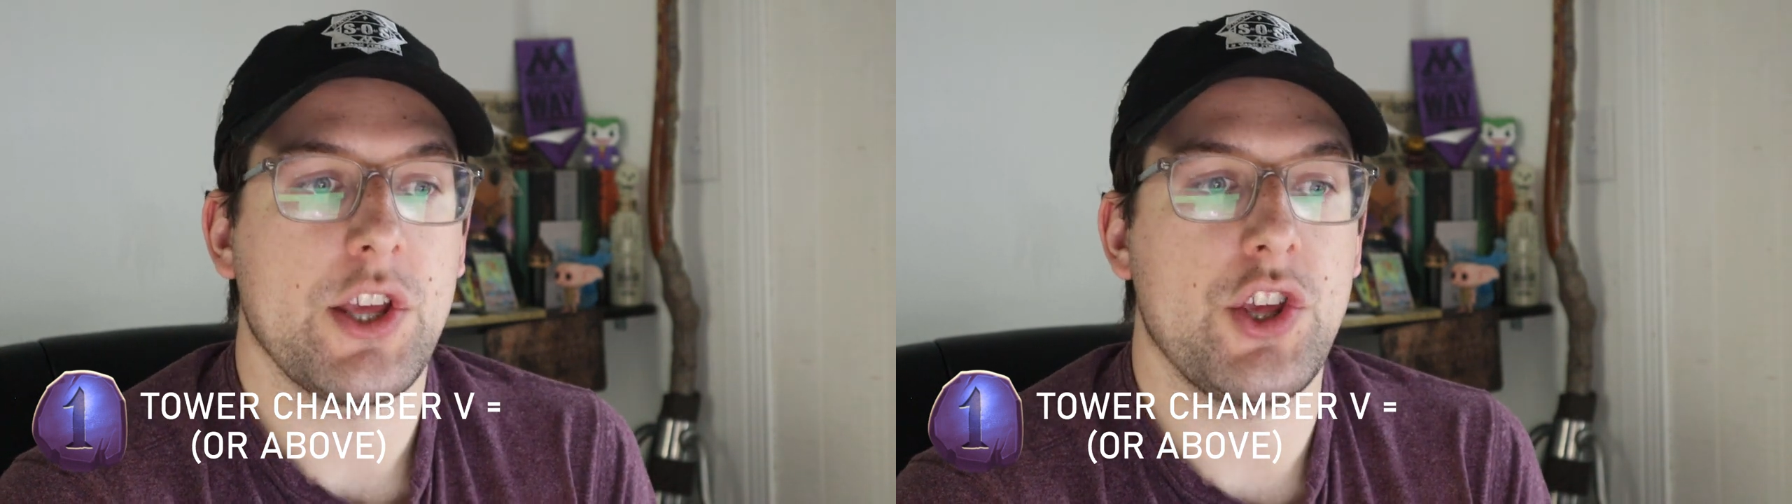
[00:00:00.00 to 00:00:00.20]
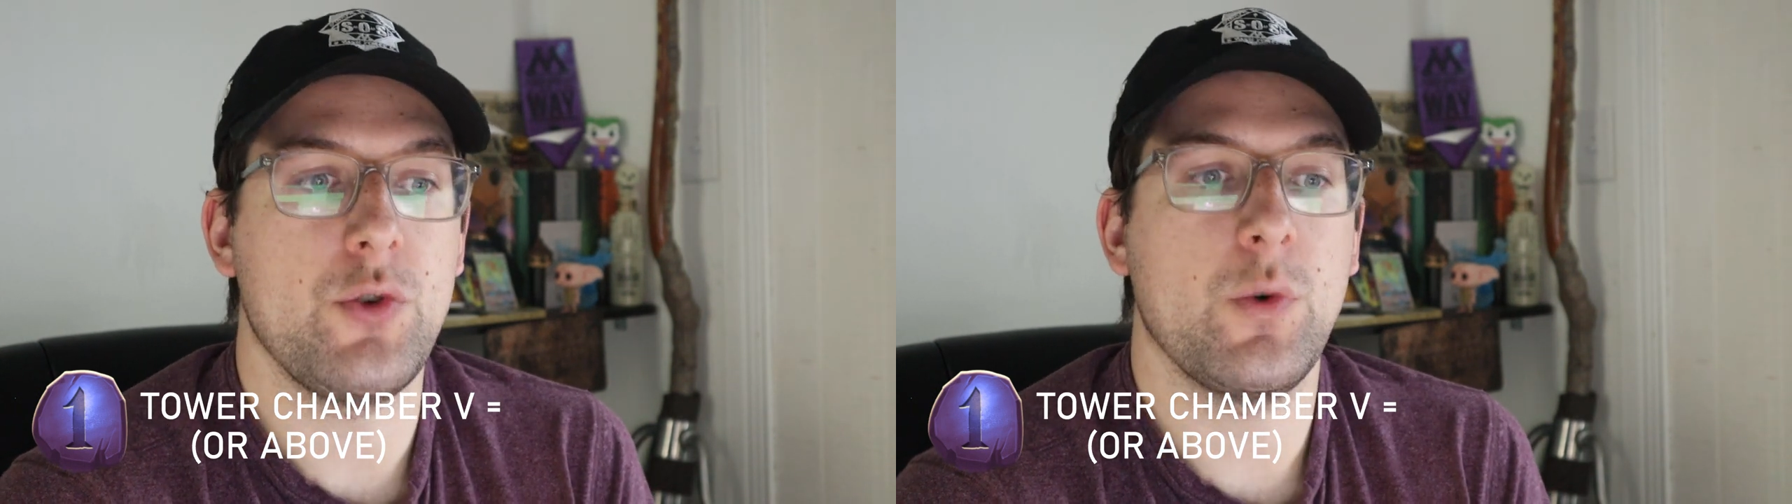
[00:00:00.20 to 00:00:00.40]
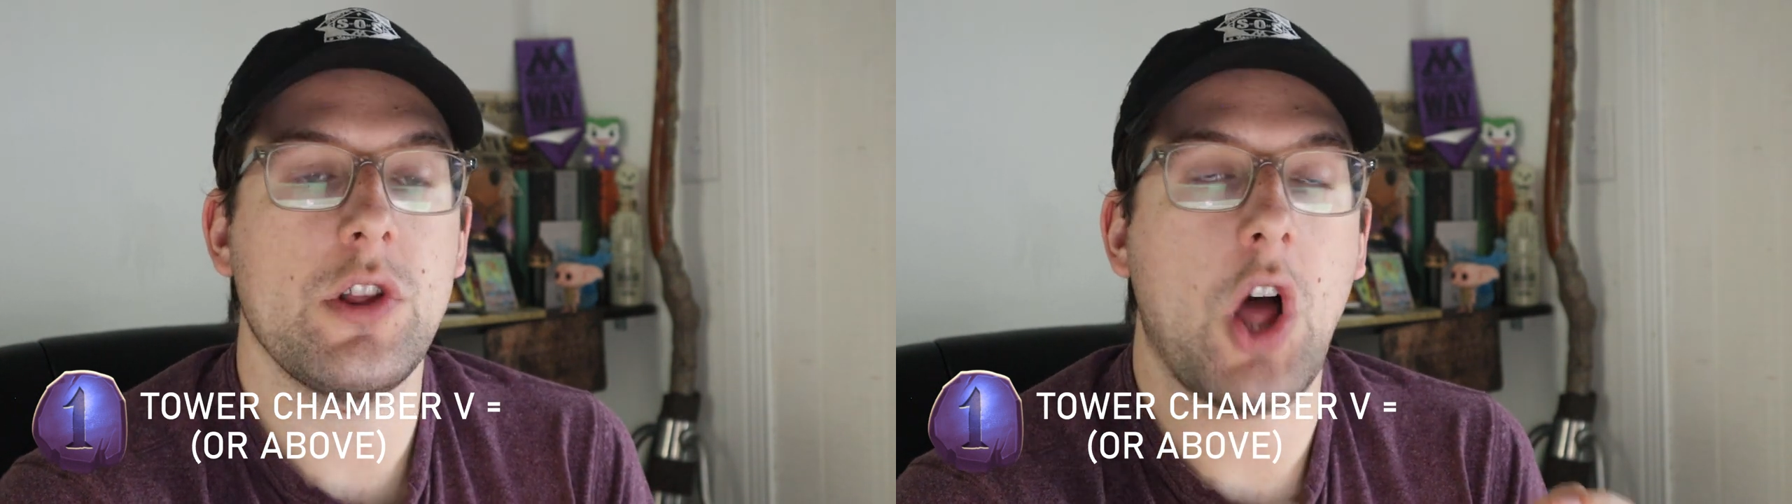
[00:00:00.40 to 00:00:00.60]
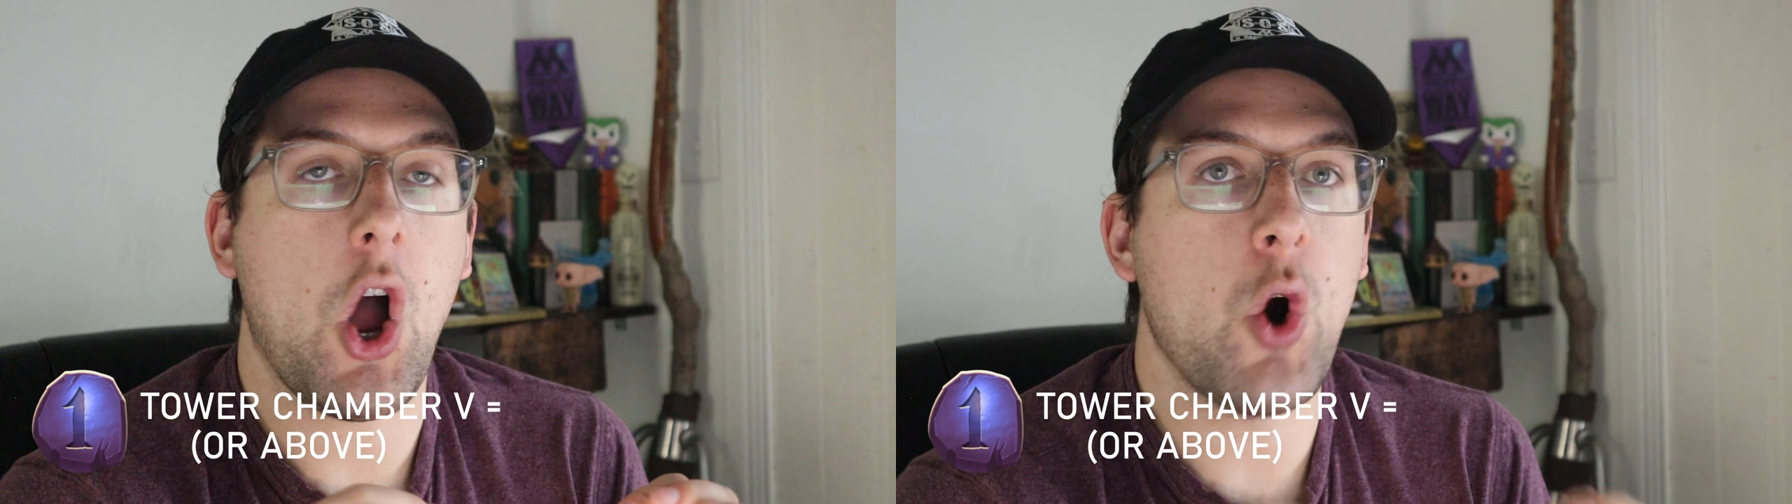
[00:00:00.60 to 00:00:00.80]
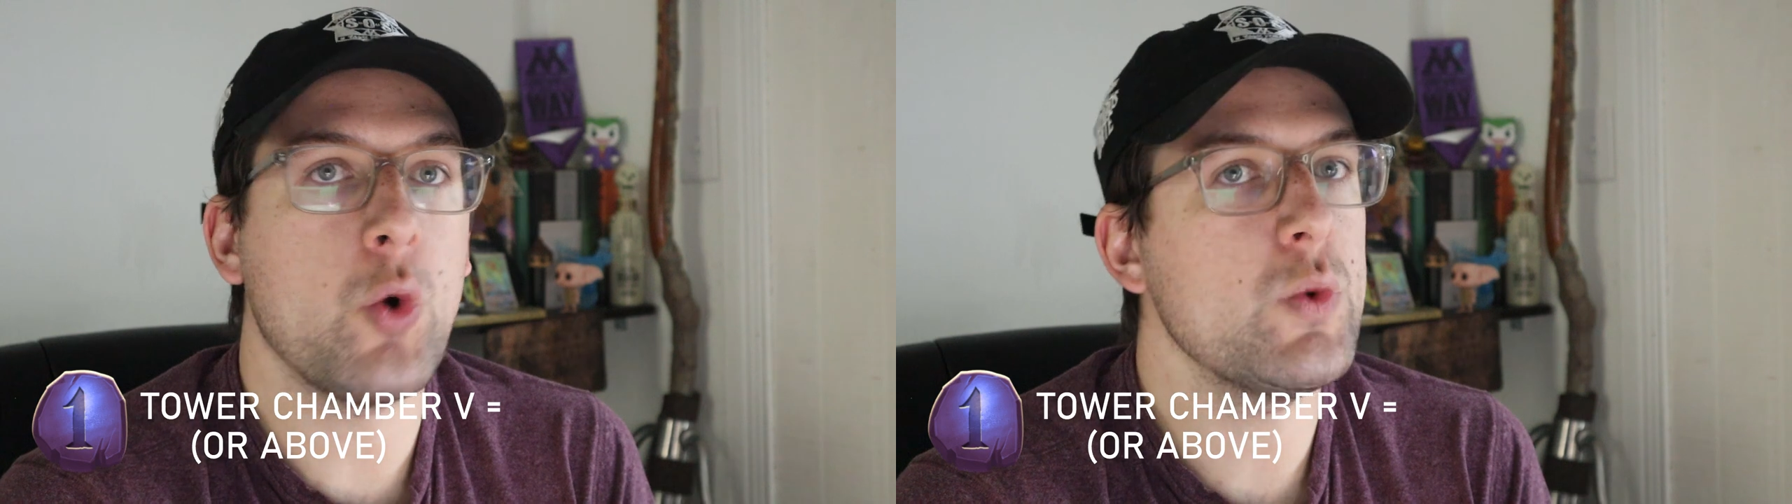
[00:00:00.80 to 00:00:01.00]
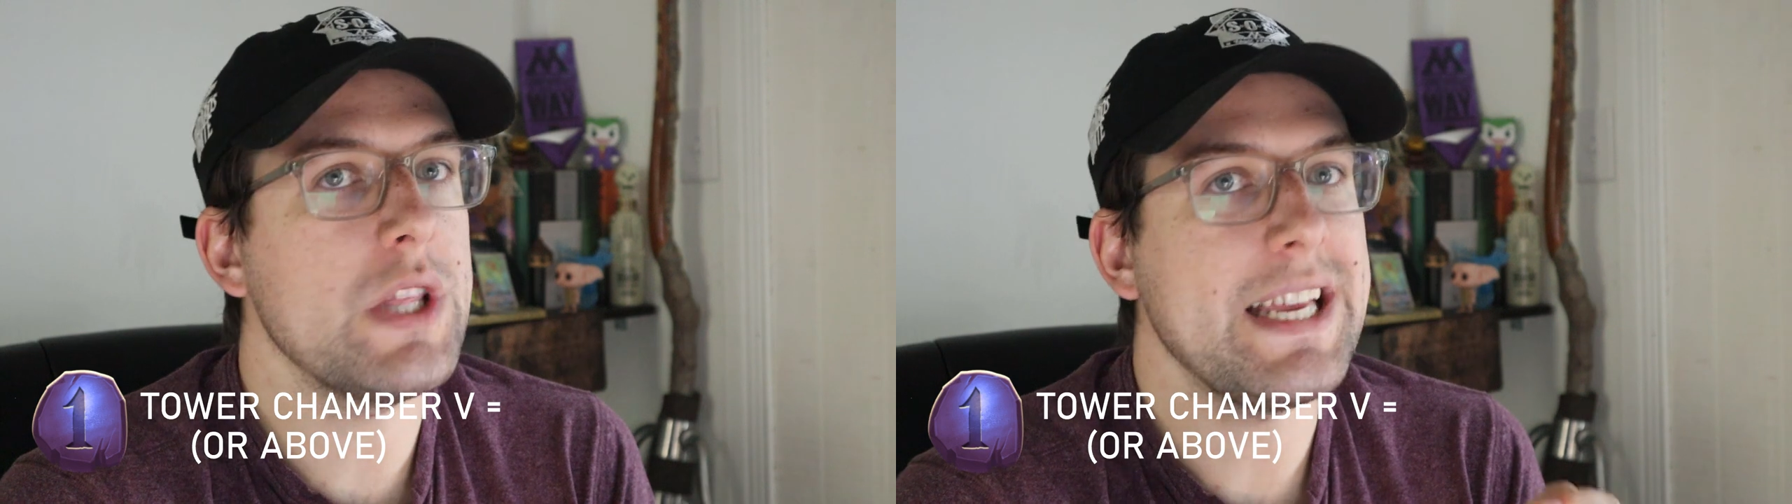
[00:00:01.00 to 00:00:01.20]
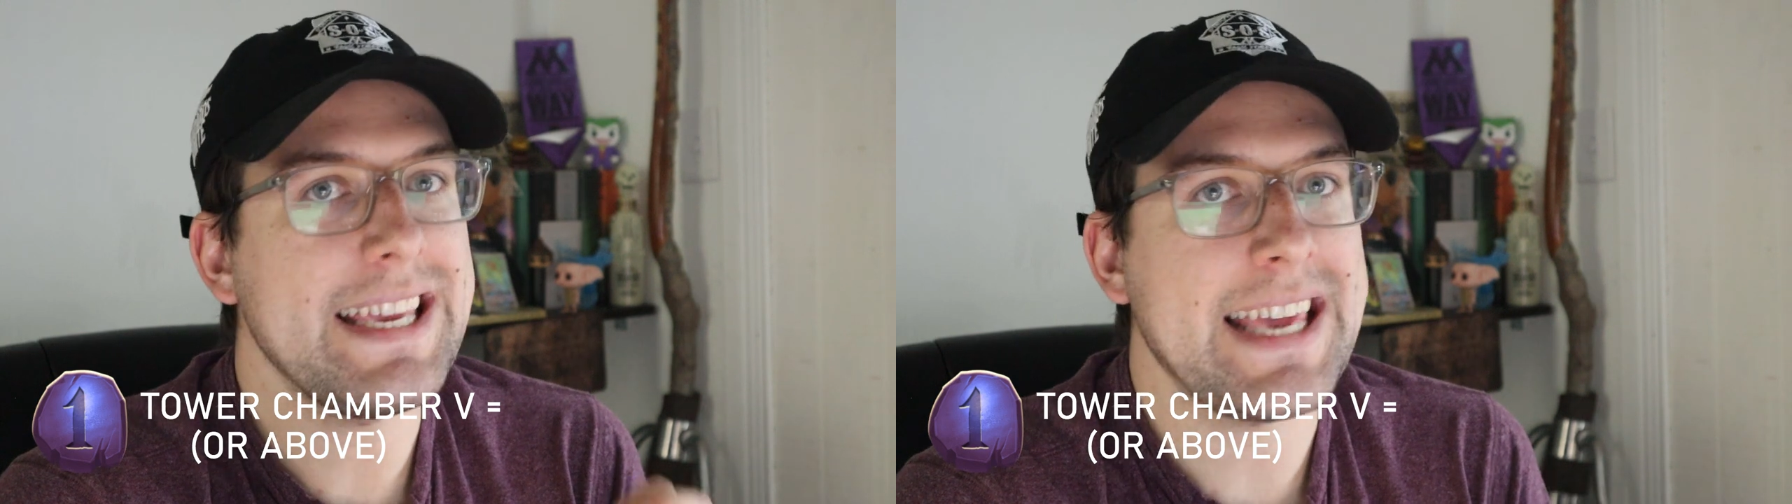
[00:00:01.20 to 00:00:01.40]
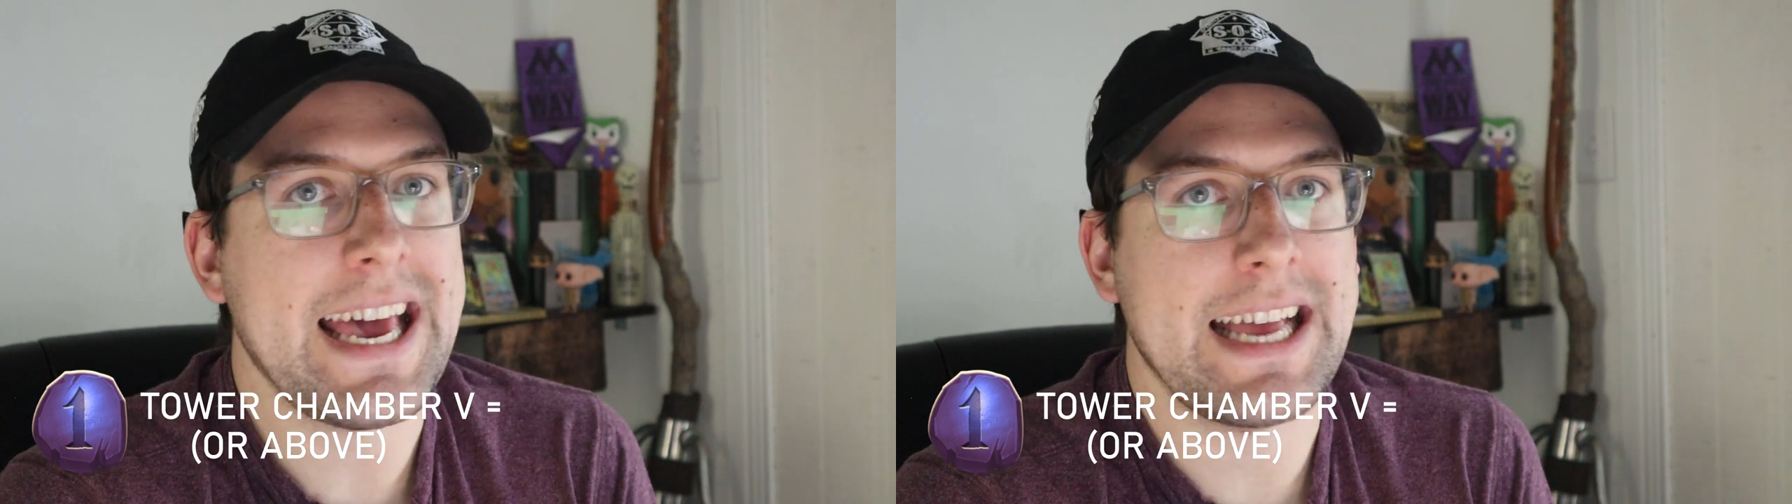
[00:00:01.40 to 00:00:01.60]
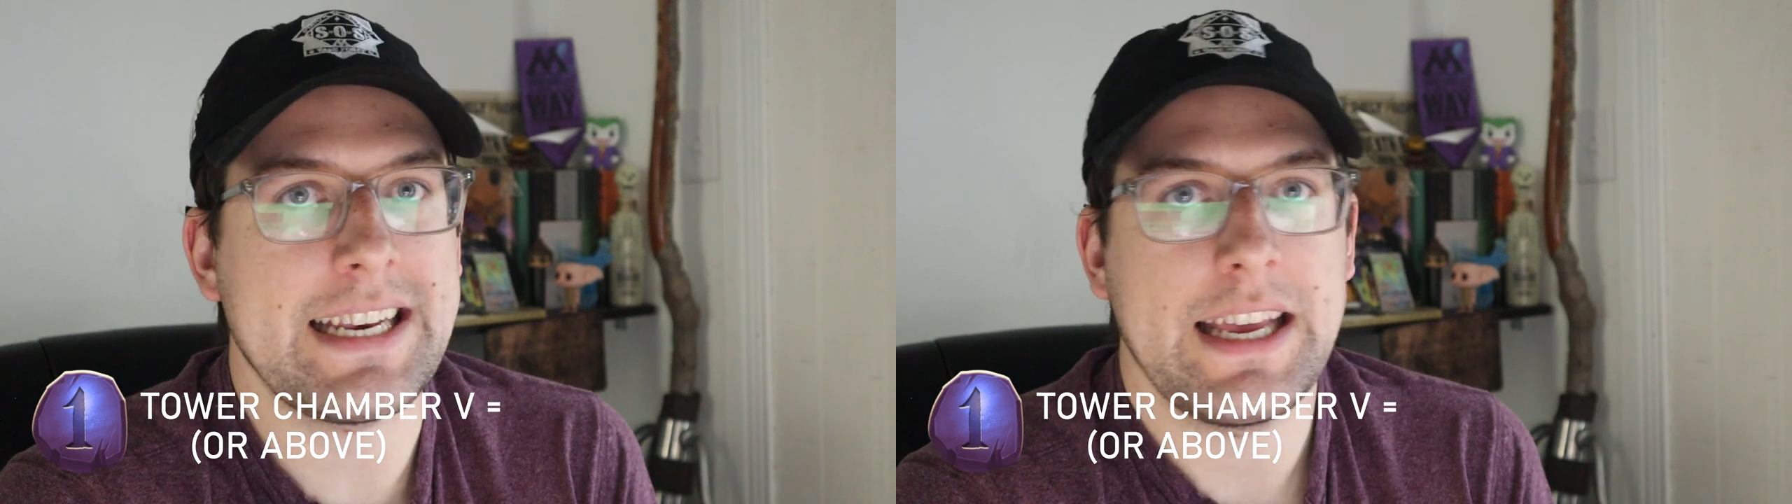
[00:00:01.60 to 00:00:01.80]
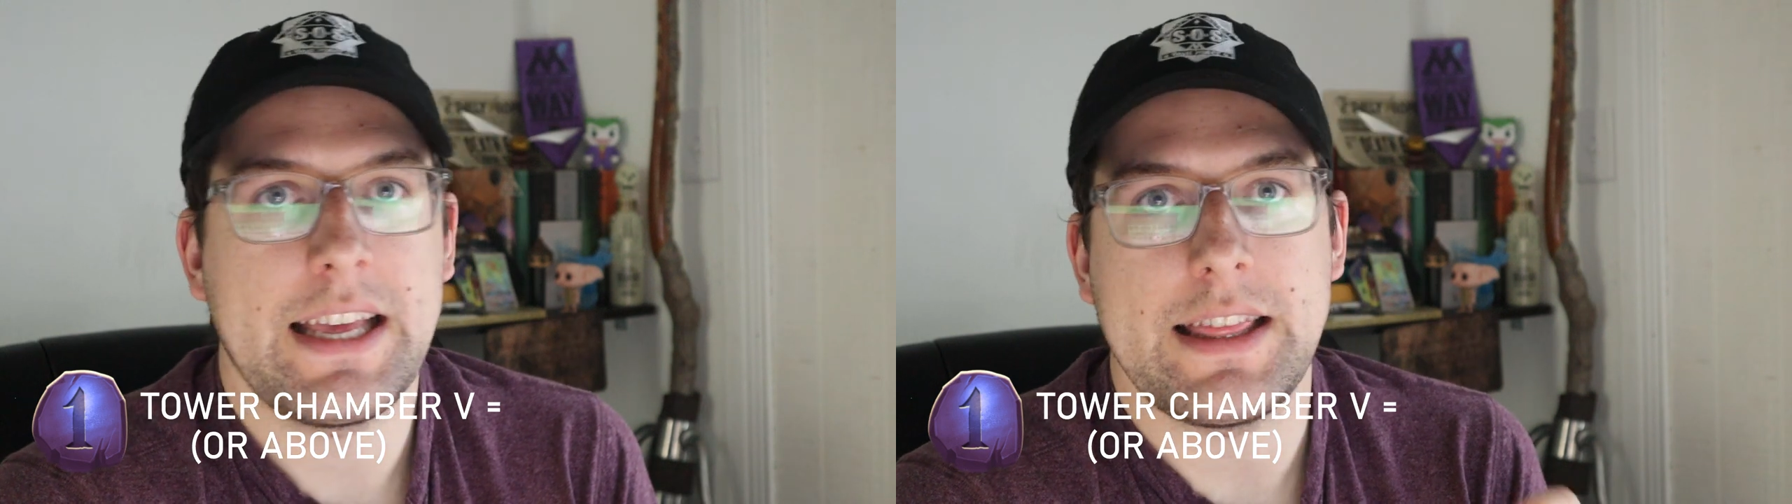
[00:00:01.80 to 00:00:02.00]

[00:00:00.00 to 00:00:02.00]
you will only get